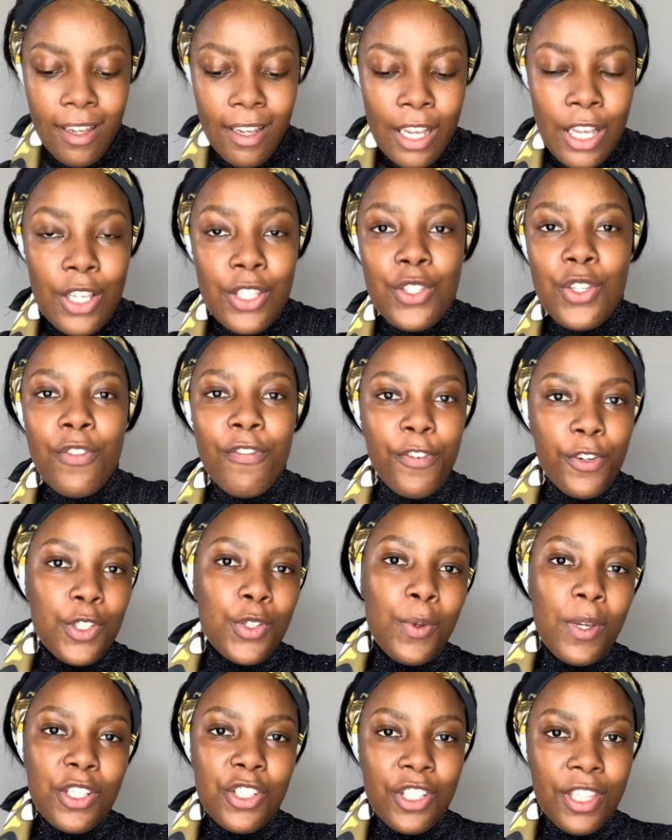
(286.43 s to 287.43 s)
So the first
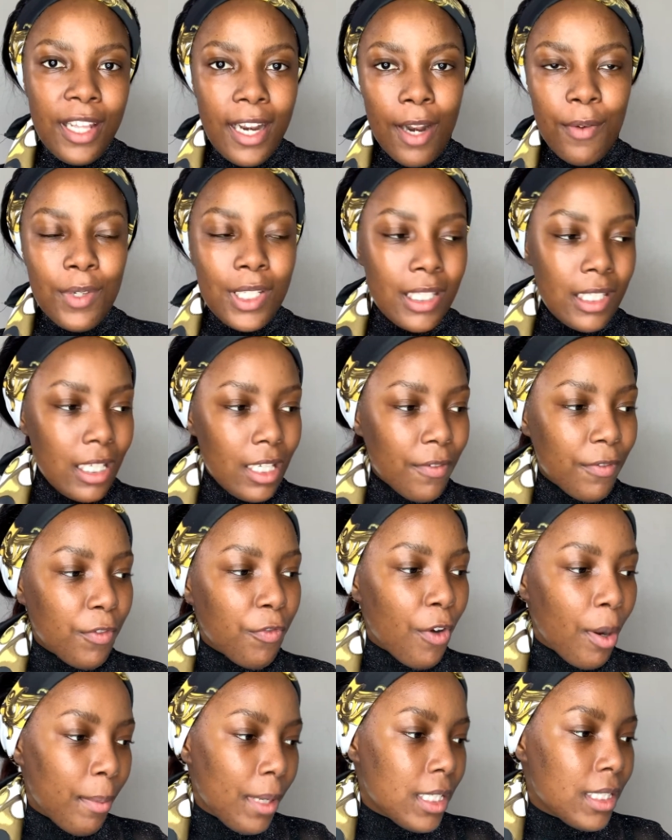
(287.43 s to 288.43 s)
question that I received
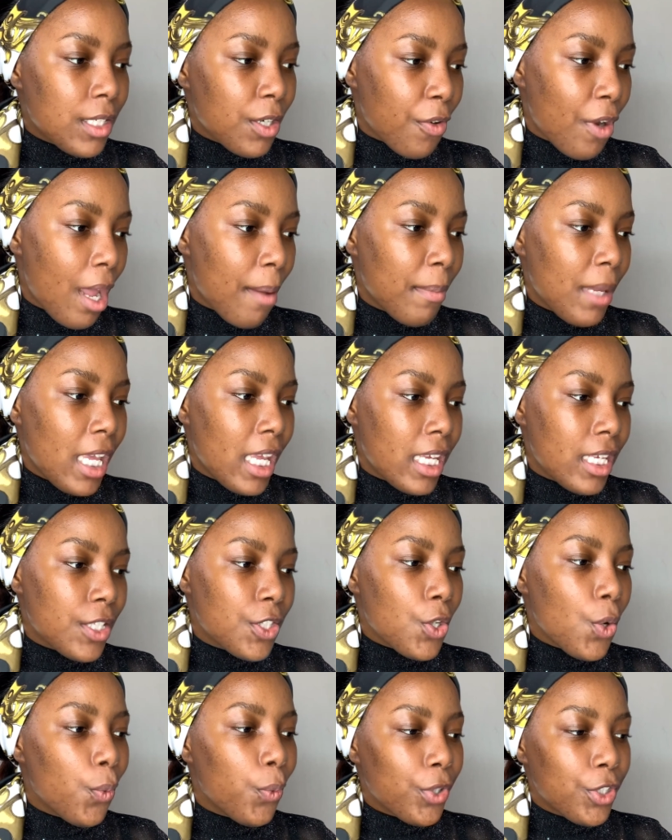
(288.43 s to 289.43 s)
from Instagram
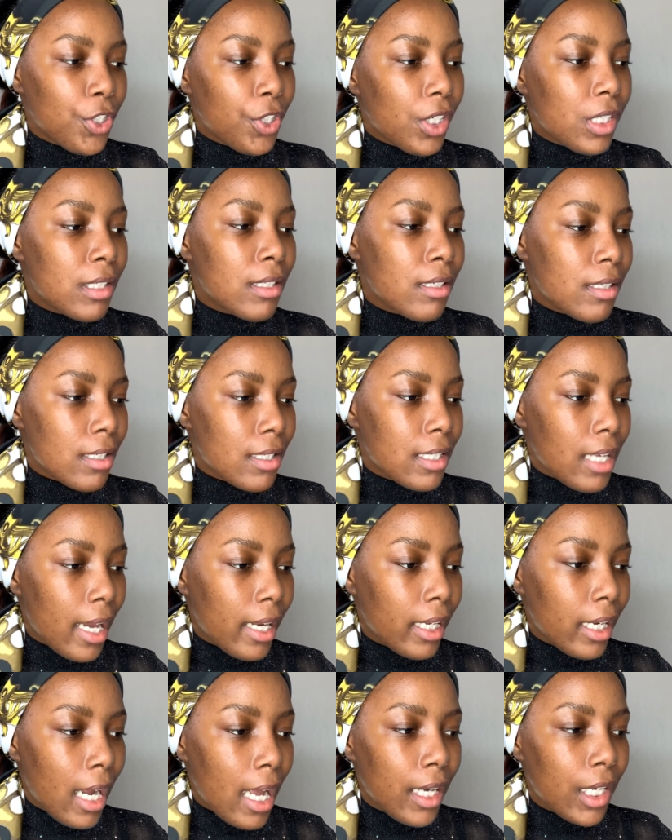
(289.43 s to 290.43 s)
is, would you consider
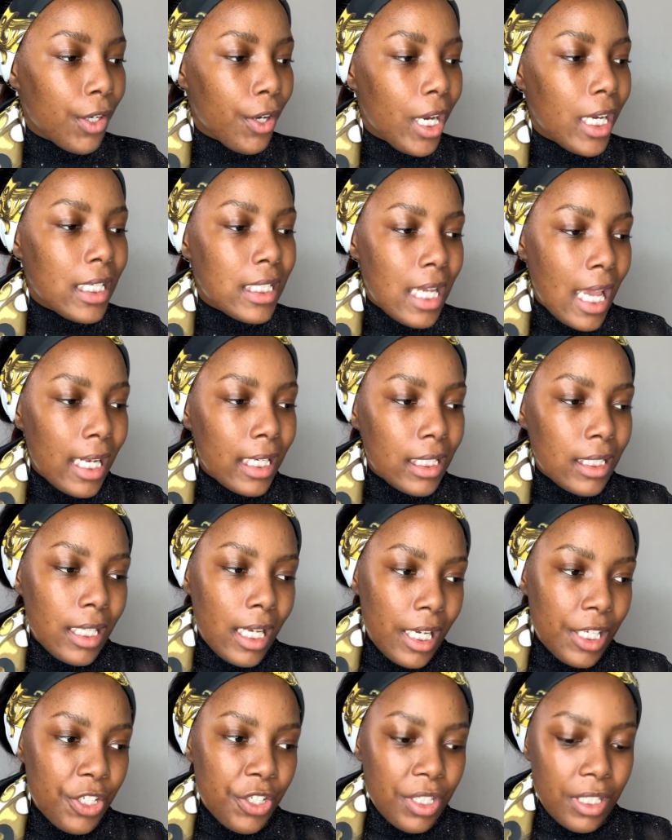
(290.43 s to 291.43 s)
signing under a talent
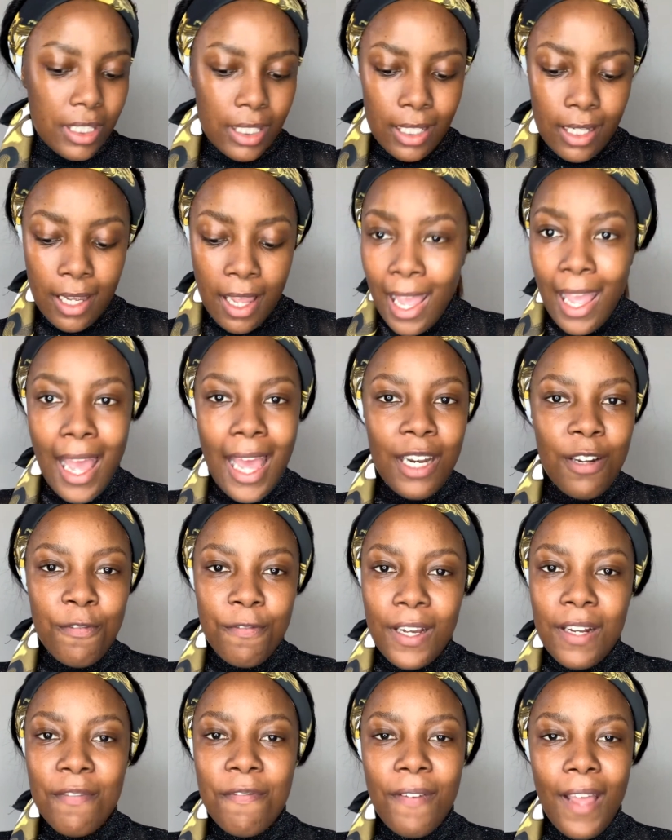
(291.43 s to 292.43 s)
agency? And a
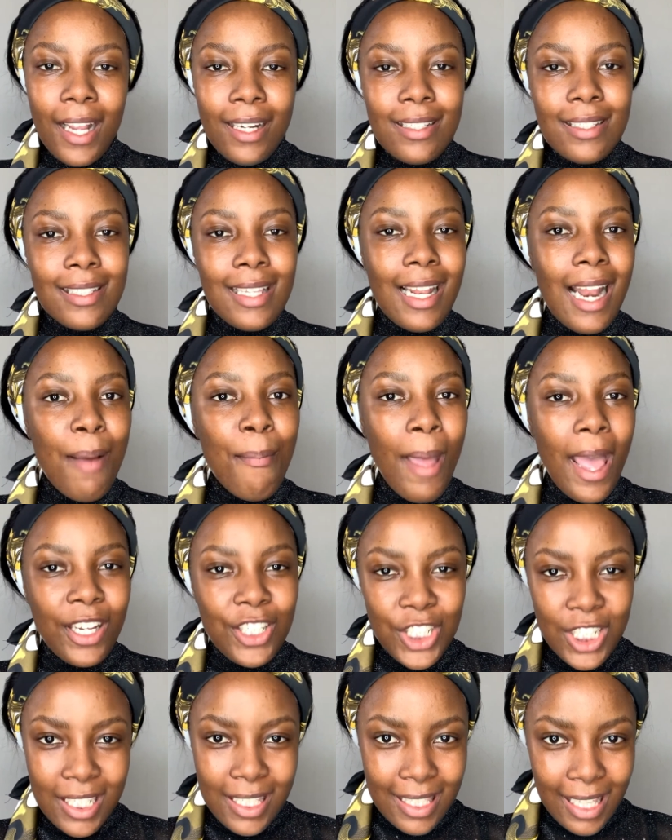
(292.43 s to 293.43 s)
fun fact is that I'm
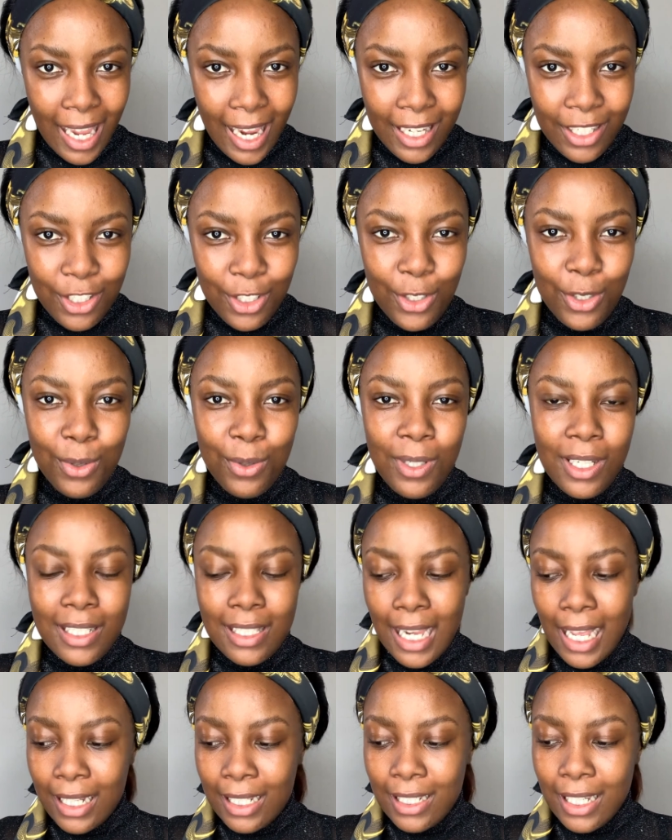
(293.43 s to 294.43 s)
actually signed to a
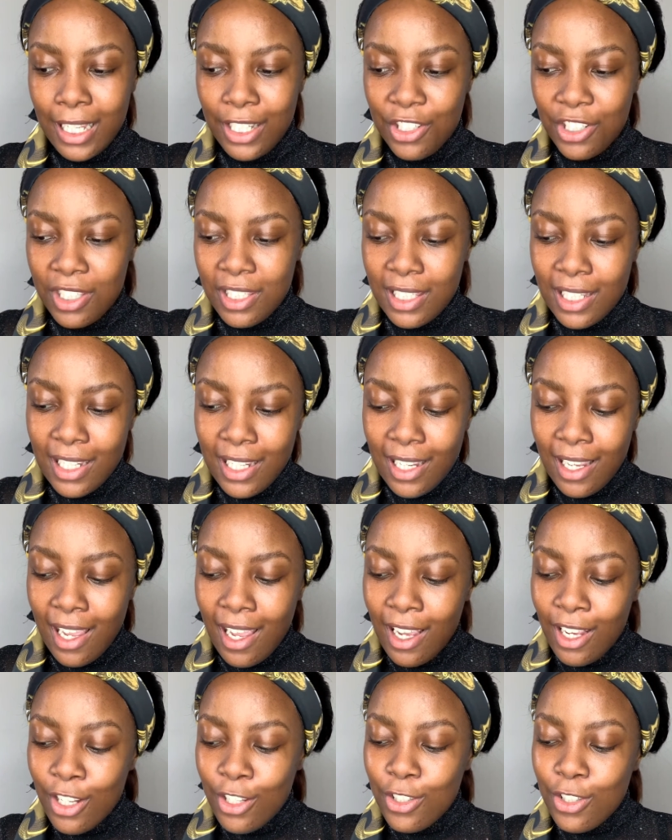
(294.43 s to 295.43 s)
talent agency.
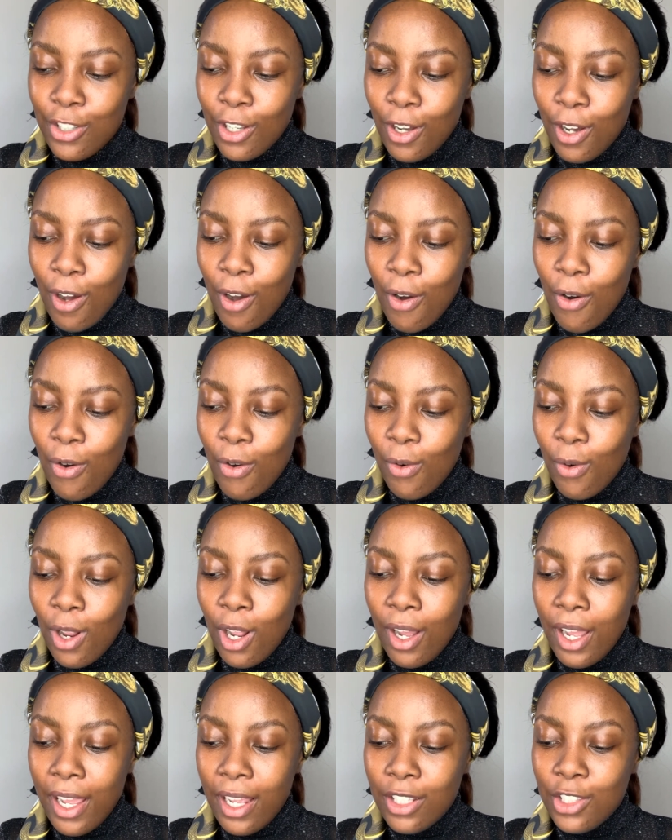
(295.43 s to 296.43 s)
So
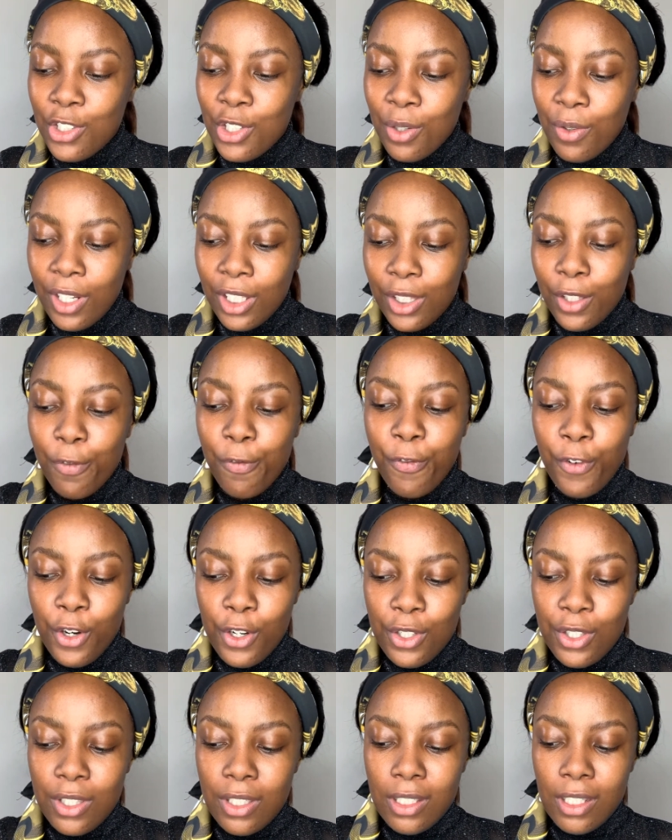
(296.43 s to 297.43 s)
during the
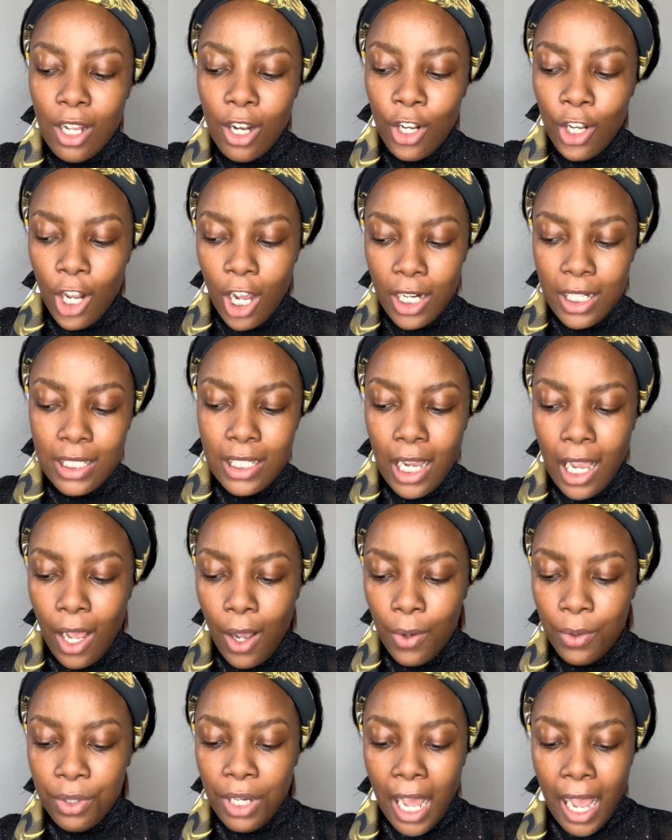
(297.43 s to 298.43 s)
first
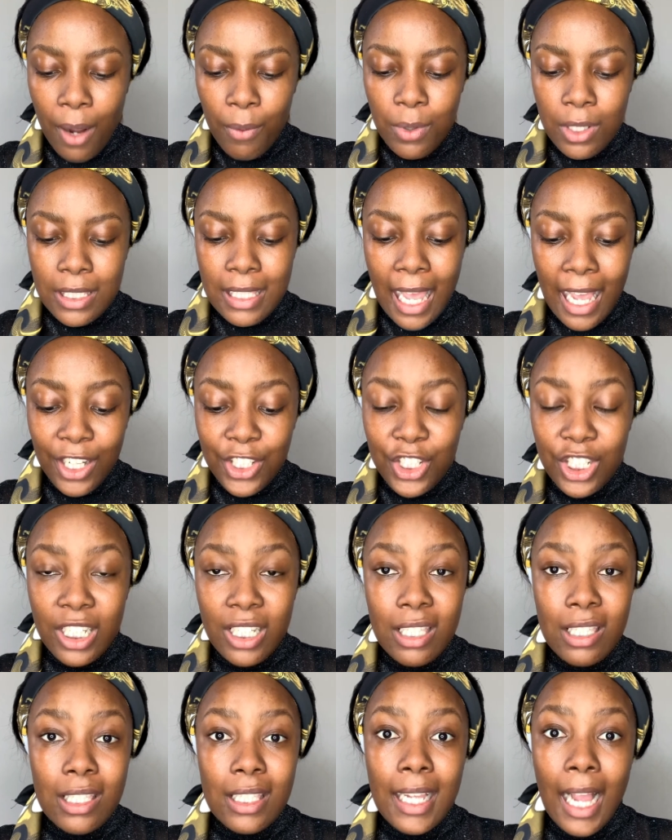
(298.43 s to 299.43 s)
lockdown, I was actually
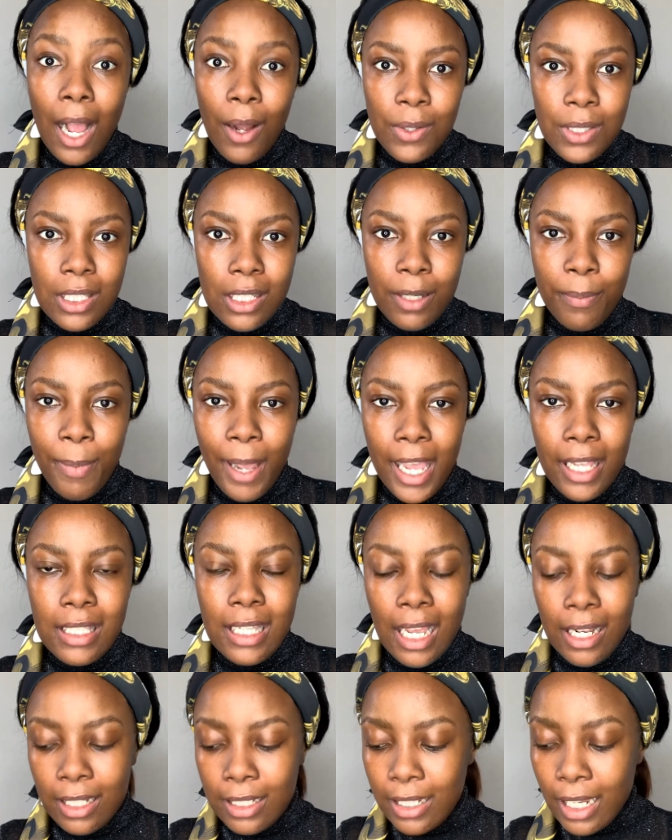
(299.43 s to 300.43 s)
scouted by a
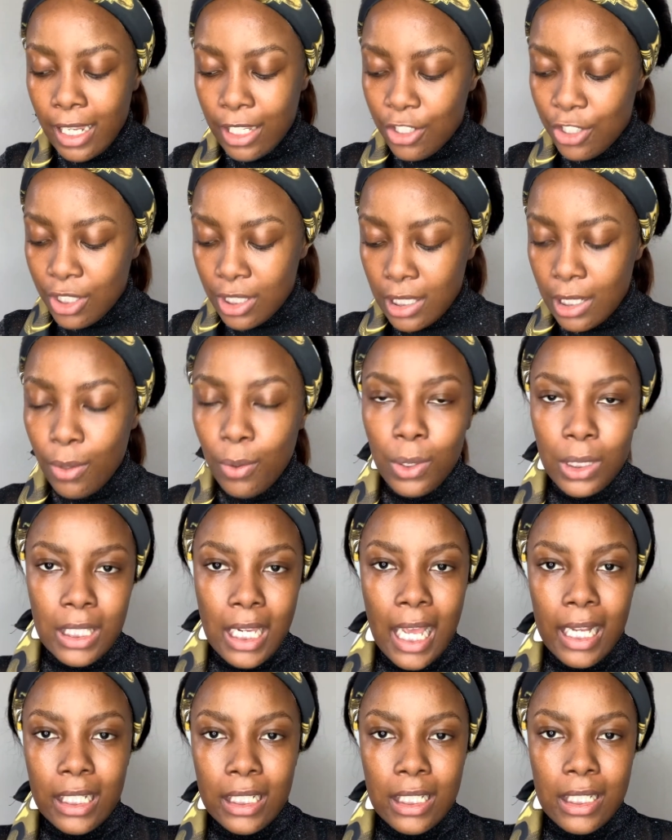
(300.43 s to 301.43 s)
talent agency called
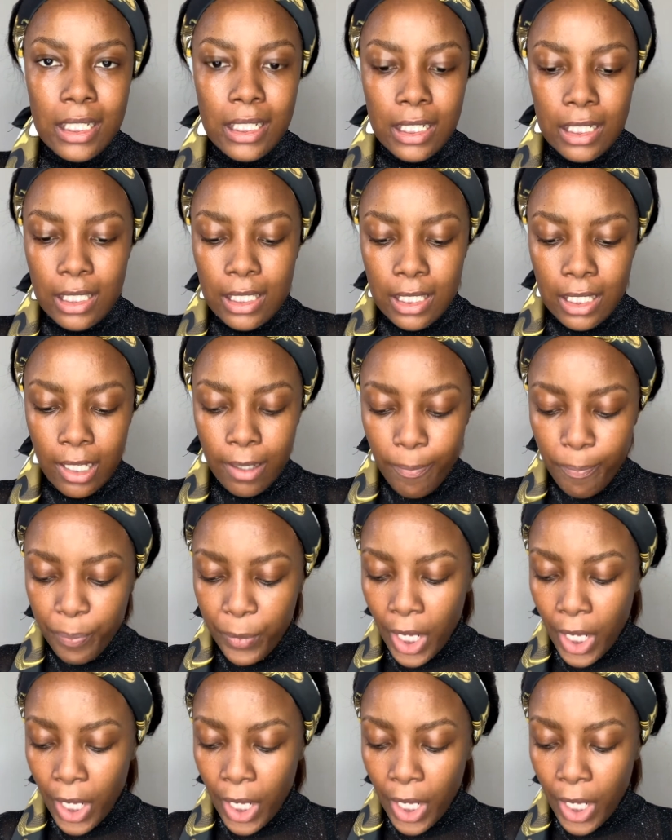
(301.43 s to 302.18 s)
Talent ETC,